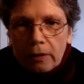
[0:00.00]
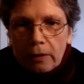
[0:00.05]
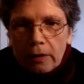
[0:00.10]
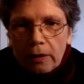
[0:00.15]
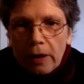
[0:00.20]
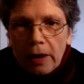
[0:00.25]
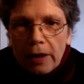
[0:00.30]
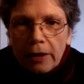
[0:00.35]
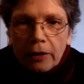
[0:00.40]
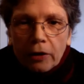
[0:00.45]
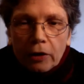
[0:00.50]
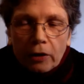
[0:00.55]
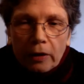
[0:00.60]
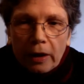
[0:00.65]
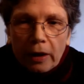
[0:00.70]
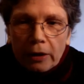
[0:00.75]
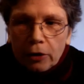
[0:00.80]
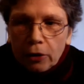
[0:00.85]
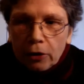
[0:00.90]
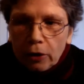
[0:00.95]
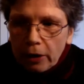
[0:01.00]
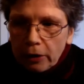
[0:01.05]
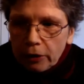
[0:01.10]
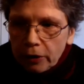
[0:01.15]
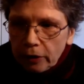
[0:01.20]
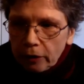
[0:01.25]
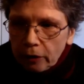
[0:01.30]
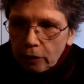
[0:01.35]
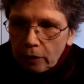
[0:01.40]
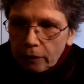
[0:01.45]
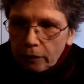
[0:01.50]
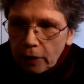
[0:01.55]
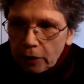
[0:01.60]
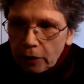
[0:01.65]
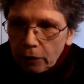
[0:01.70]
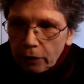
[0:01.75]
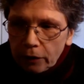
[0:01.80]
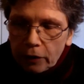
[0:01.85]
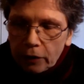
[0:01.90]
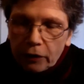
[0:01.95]
later, I discovered
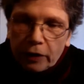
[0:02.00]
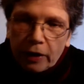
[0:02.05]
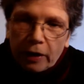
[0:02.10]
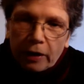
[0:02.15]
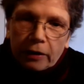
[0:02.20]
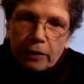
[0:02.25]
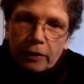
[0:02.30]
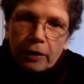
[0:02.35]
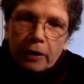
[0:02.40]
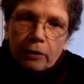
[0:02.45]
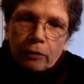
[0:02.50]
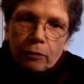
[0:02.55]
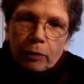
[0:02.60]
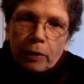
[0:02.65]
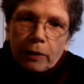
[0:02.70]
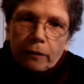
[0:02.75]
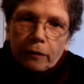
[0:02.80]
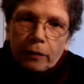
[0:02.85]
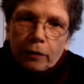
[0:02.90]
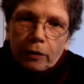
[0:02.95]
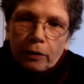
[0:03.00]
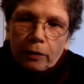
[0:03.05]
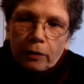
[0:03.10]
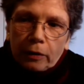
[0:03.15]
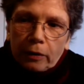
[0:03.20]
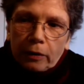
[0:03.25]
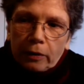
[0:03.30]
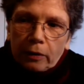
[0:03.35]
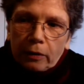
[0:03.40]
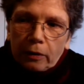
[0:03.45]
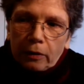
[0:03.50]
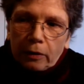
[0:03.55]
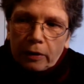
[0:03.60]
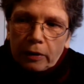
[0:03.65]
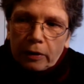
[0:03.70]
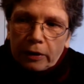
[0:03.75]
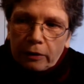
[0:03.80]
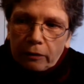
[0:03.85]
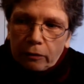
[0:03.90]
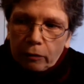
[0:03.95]
another technique with the
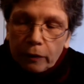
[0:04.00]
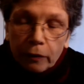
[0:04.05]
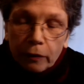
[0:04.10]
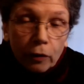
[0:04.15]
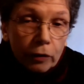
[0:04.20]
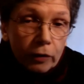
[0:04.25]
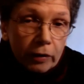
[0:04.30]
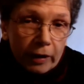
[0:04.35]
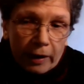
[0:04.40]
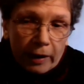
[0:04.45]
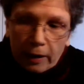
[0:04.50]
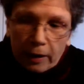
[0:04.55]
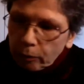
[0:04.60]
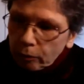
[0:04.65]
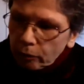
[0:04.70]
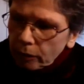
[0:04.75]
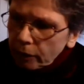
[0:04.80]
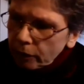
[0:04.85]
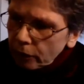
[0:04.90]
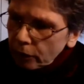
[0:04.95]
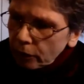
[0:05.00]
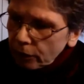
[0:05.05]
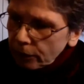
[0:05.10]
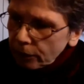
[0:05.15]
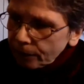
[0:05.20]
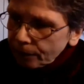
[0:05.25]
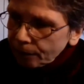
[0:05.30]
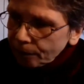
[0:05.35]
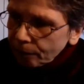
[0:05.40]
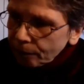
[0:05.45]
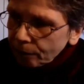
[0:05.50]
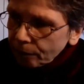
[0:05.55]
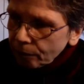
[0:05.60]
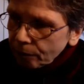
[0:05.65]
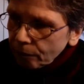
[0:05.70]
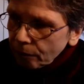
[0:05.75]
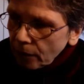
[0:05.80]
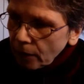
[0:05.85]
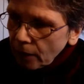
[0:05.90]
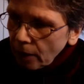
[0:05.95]
tape, with
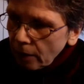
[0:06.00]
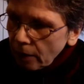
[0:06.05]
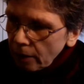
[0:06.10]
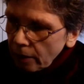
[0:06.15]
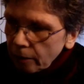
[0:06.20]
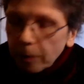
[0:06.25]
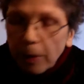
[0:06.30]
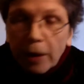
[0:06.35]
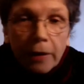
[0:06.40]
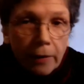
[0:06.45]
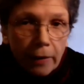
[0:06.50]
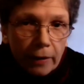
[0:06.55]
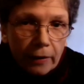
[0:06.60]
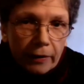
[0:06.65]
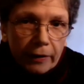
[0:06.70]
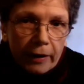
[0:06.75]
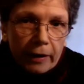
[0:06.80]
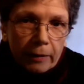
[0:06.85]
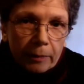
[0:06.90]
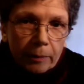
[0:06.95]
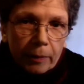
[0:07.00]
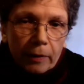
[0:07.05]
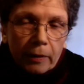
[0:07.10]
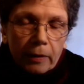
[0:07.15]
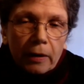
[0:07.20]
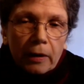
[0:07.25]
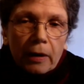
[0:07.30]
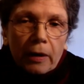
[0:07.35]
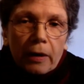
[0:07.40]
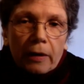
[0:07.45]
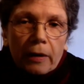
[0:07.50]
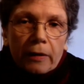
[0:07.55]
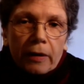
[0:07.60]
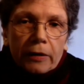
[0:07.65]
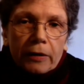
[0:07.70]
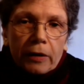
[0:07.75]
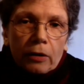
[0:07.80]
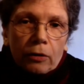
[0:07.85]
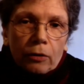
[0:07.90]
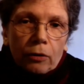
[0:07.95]
splicing tape,
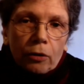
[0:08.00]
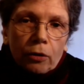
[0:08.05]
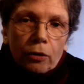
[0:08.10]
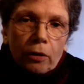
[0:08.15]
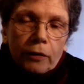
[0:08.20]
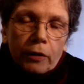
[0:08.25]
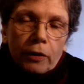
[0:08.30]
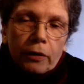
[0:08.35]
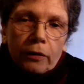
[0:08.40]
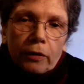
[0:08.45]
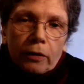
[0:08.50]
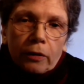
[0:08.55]
that I recover